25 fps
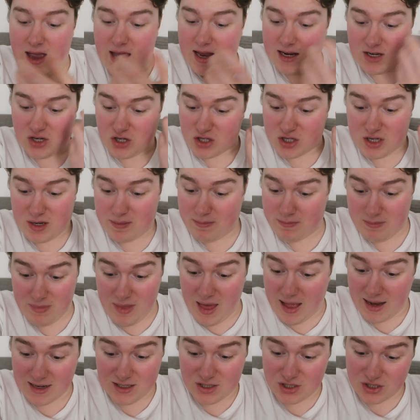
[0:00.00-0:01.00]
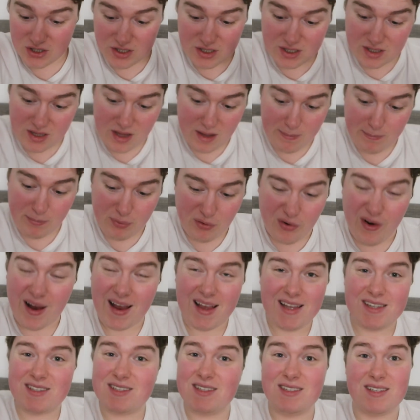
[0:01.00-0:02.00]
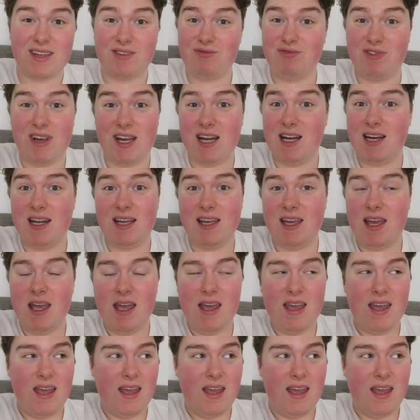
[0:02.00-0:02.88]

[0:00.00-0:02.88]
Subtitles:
it just, that just the prices, it really,